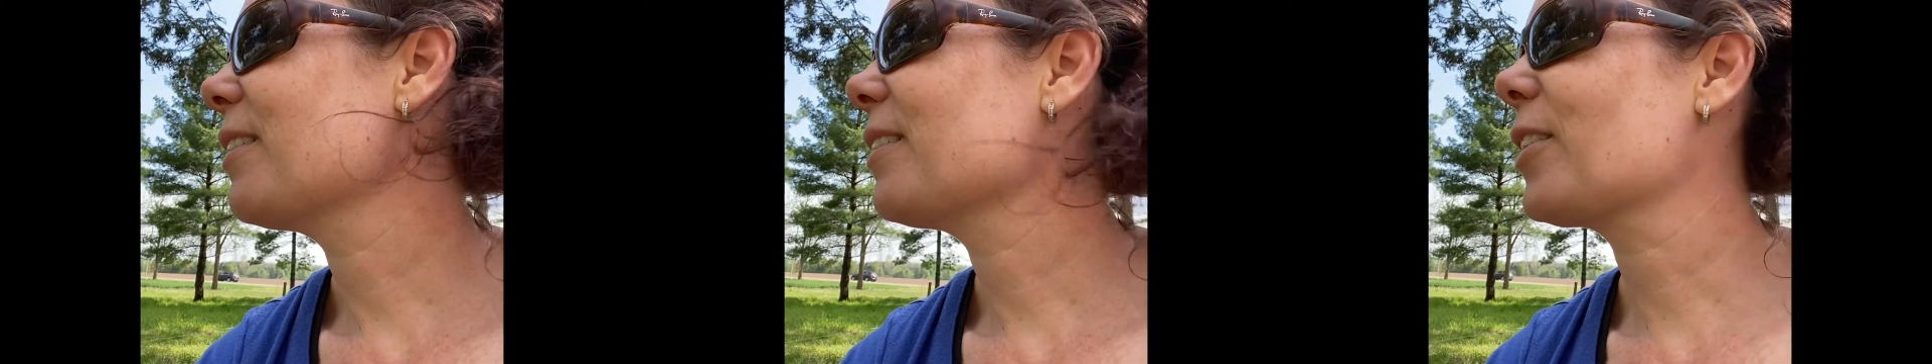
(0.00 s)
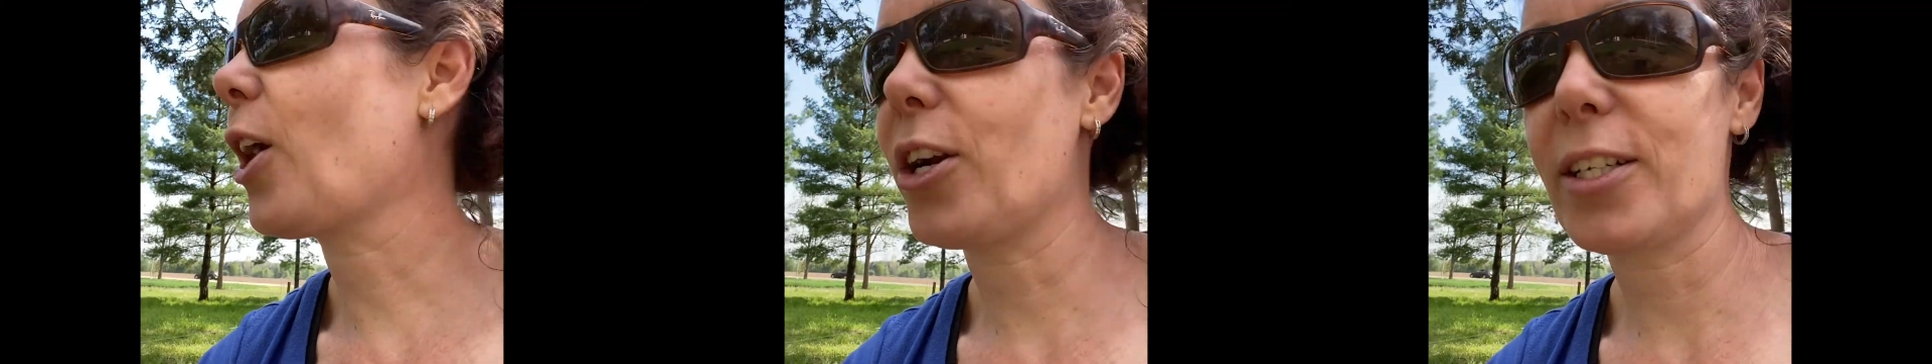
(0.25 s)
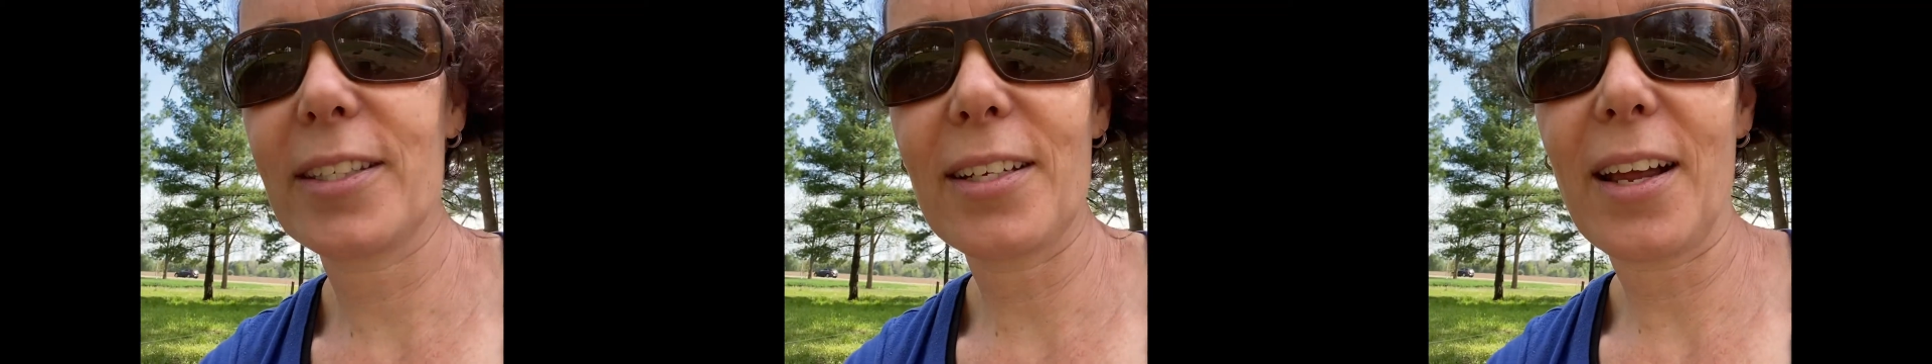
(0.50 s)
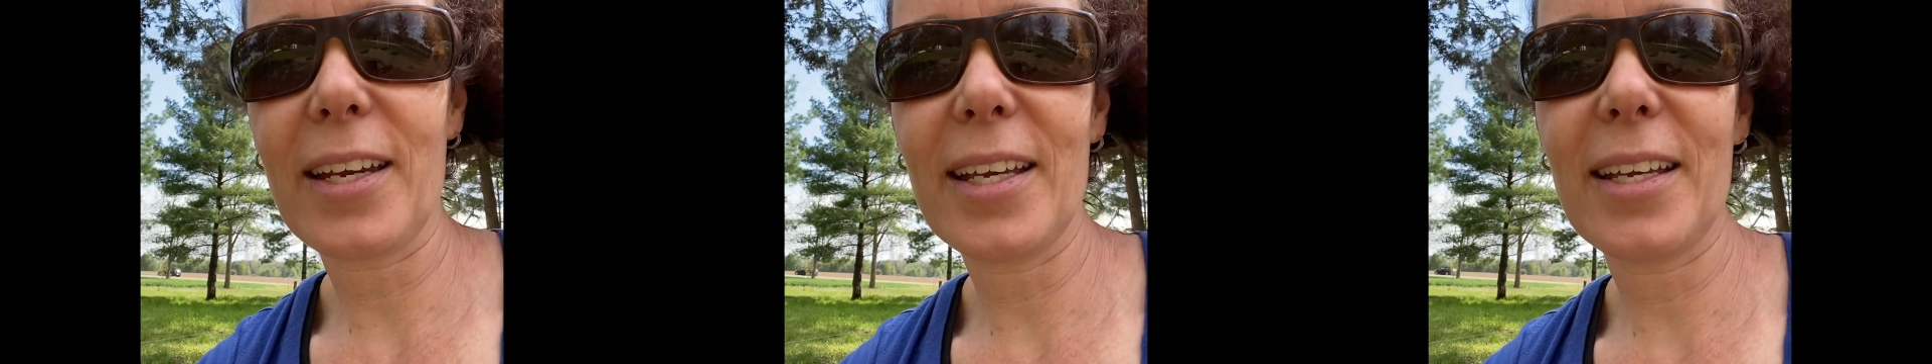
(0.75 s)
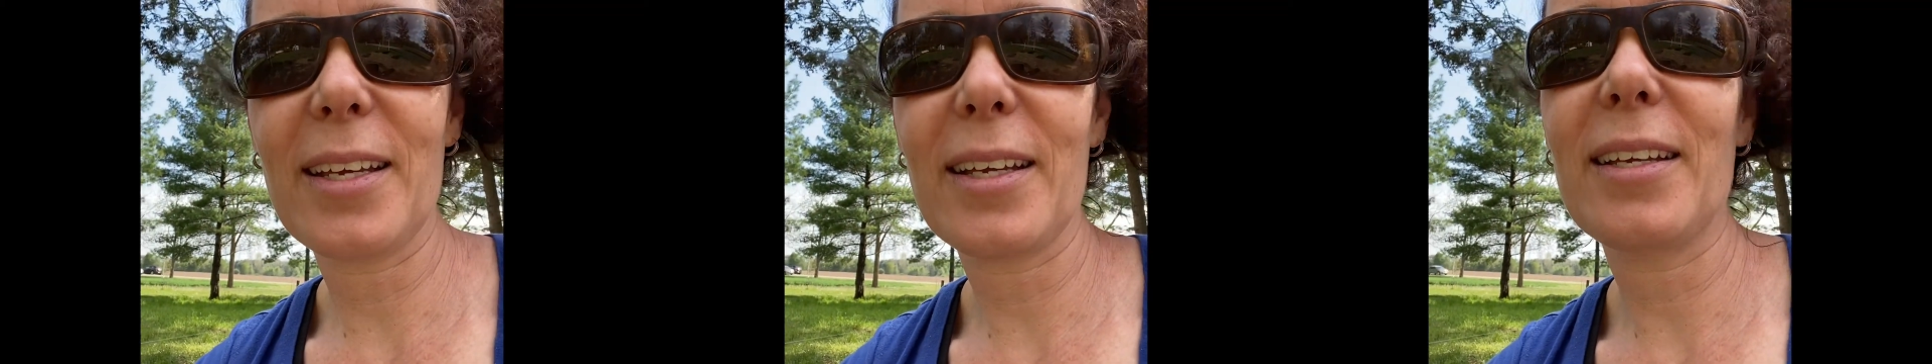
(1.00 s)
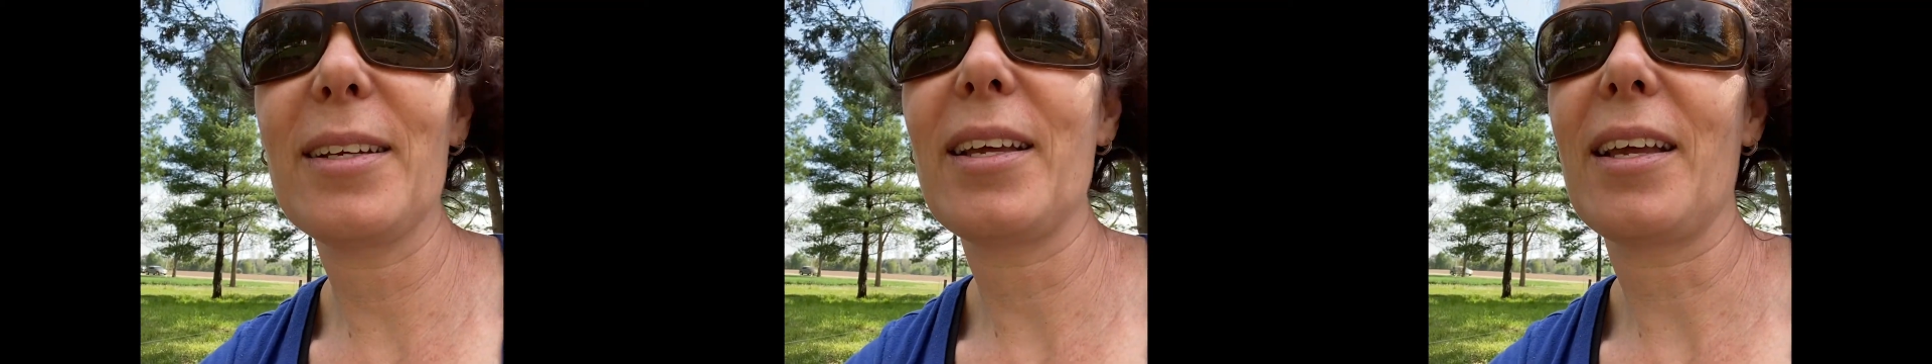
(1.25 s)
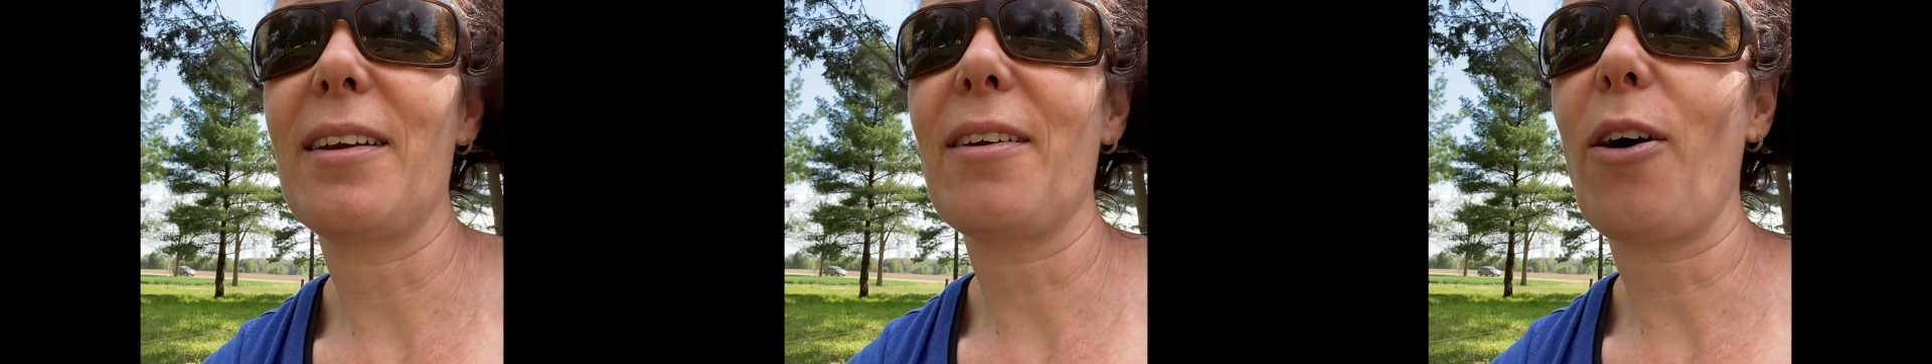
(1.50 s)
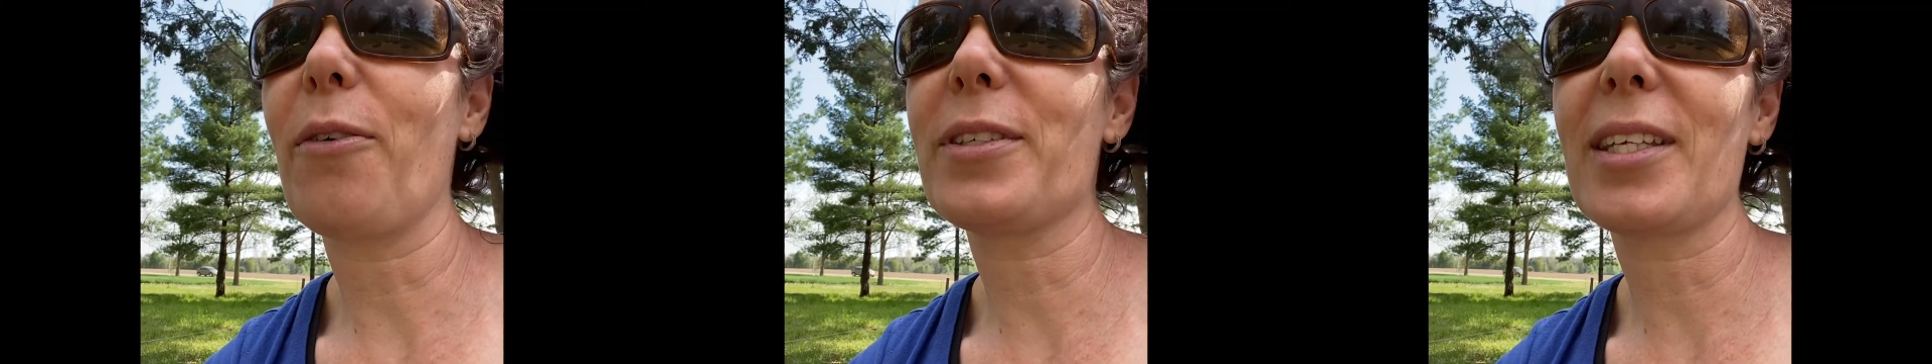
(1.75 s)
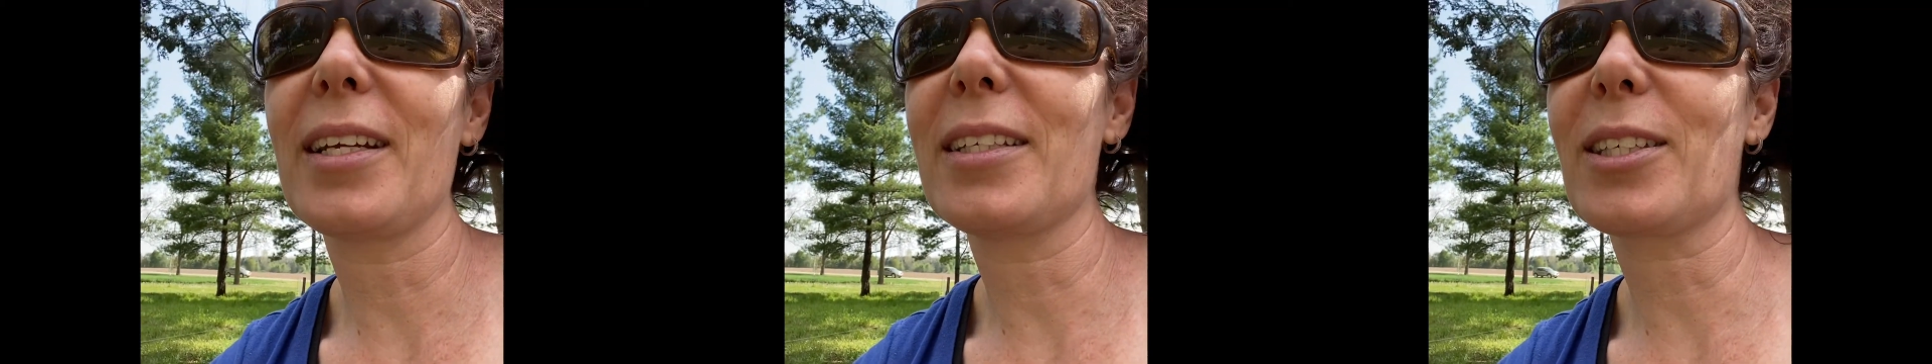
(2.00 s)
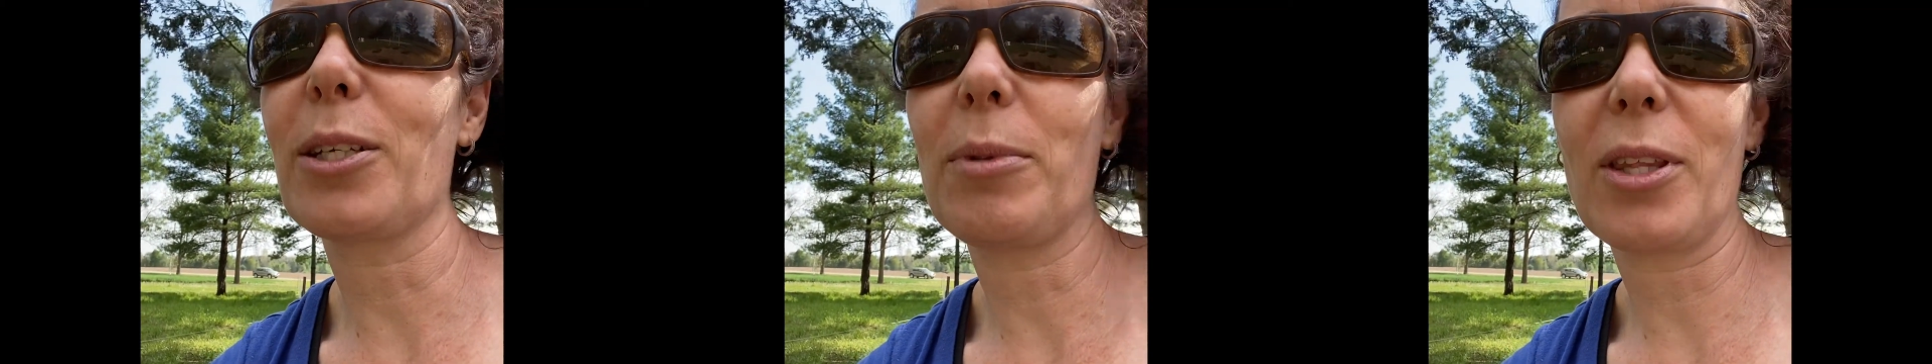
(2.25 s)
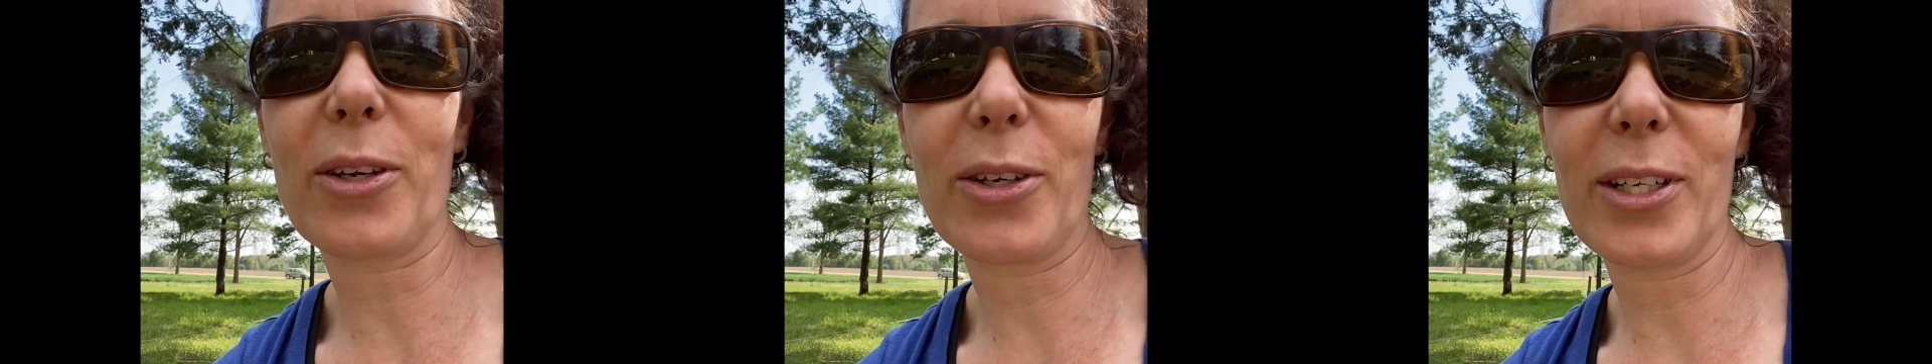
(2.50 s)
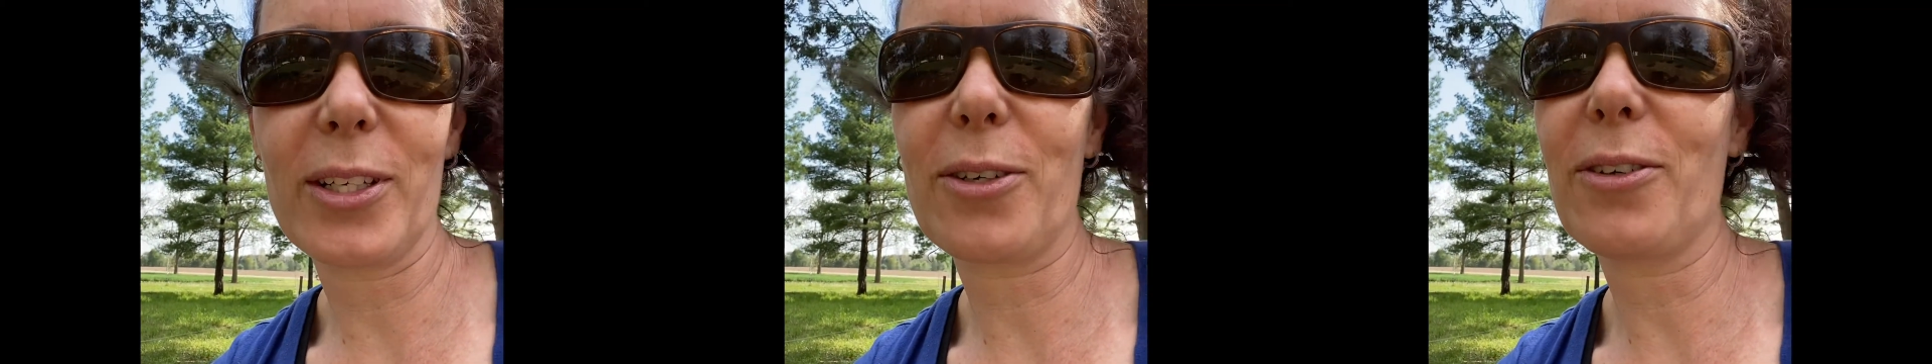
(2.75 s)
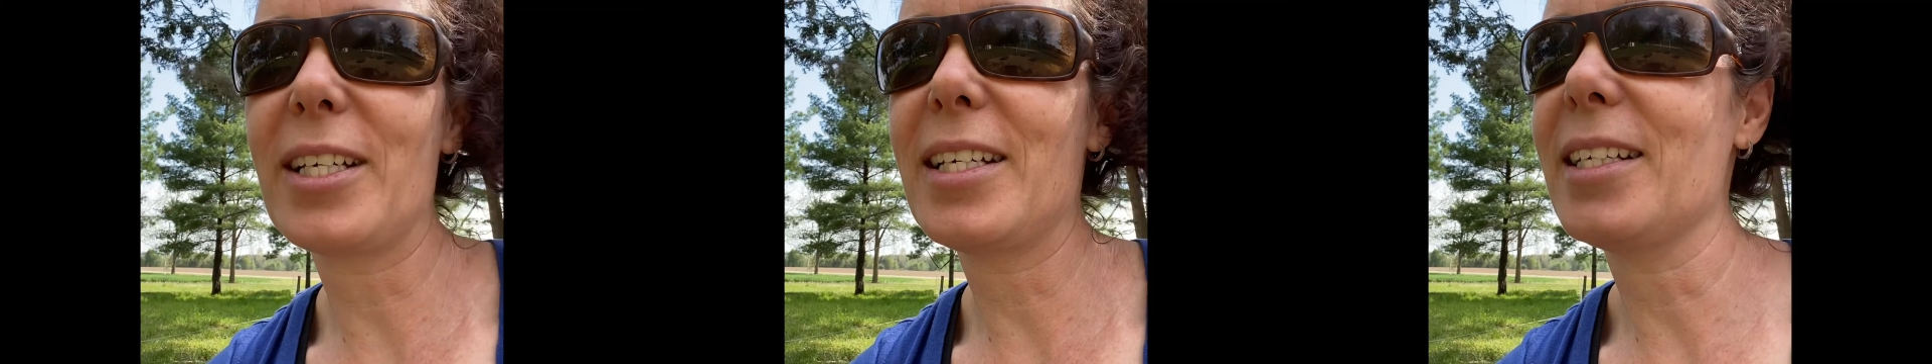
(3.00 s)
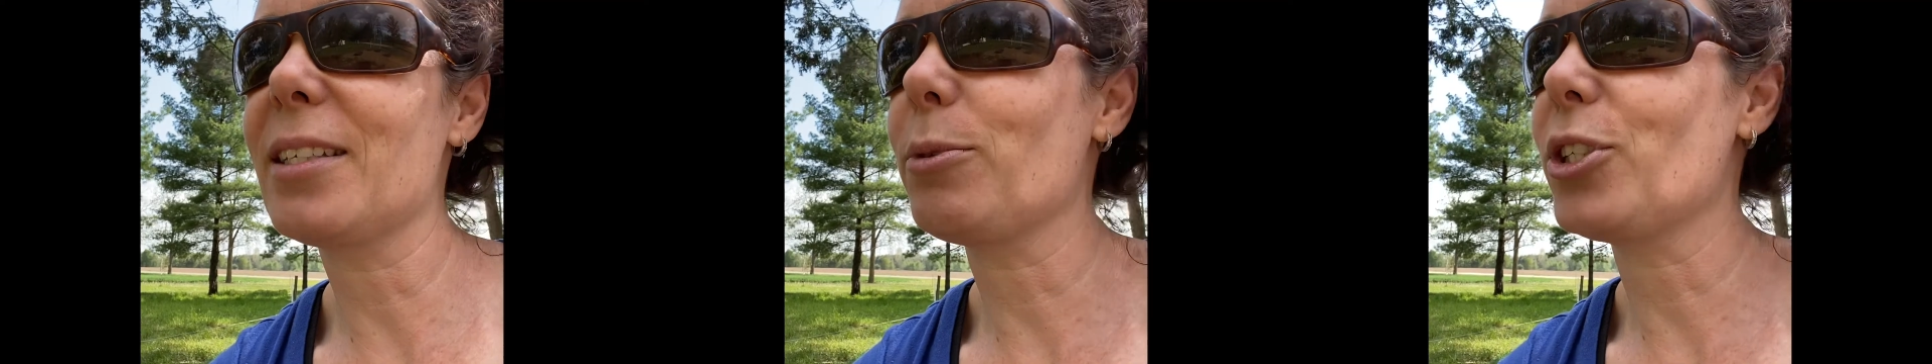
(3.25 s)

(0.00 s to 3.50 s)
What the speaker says: garden's not in, and all of a sudden it's going to be 30 degrees